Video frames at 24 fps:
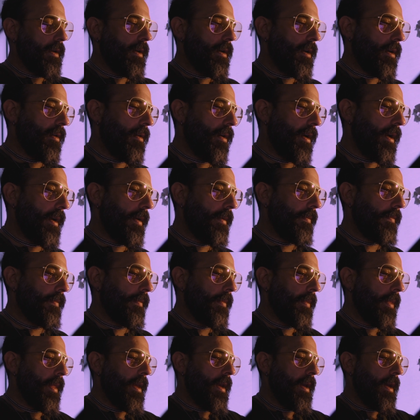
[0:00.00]
All right?
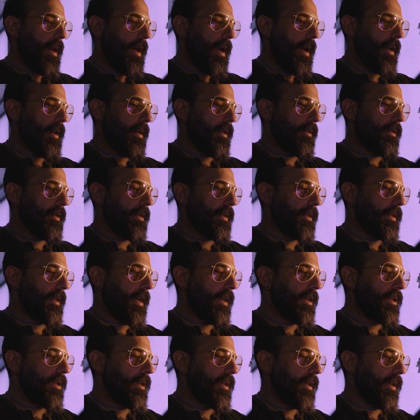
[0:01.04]
And there's
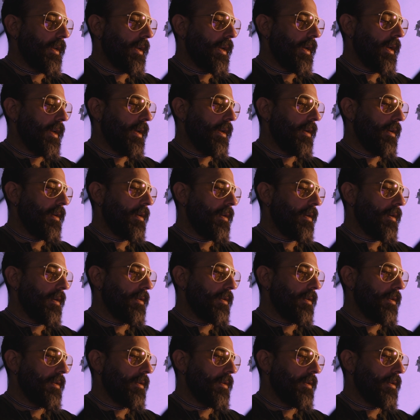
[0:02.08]
essentially